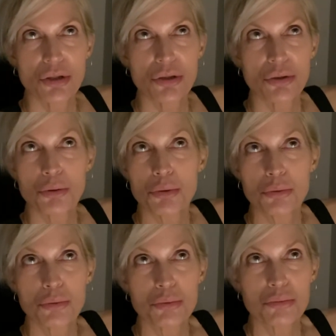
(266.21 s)

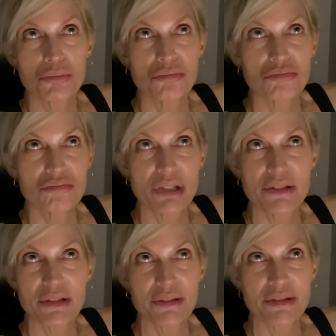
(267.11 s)
who
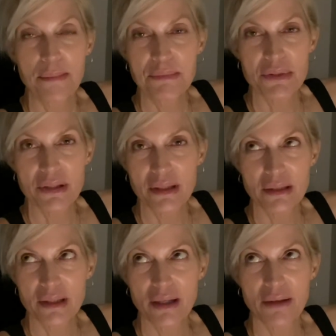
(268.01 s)
is accepting
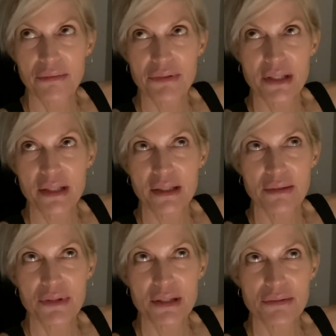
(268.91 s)
of any
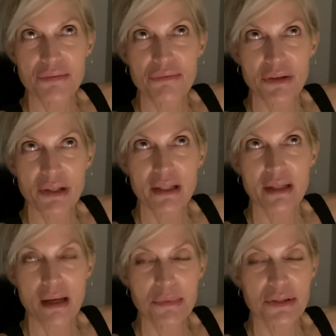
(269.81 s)
of these very
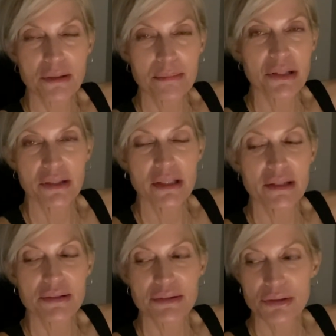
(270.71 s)
common
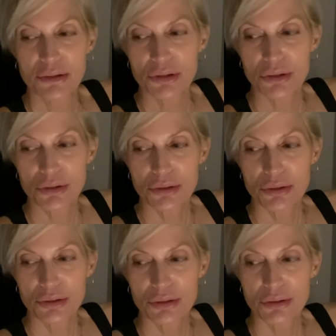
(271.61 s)
abilities
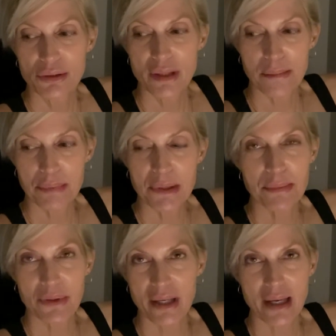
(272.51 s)
that
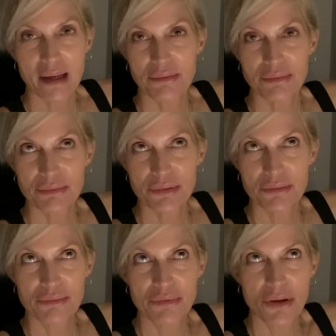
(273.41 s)
people have
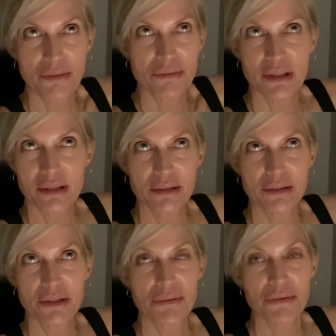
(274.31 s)
involving,
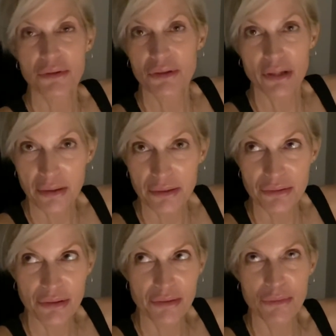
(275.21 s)
you know, the clairs,
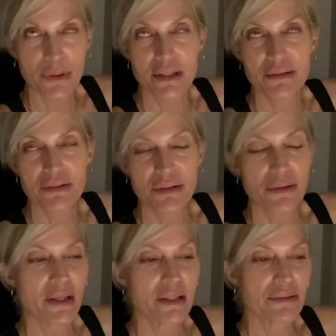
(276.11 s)
clairvoyance, and
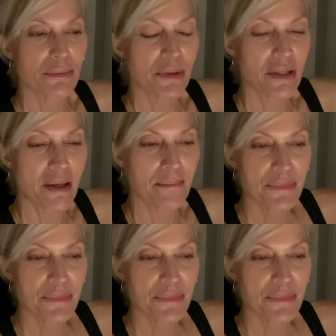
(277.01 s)
clairaudience and whatnot.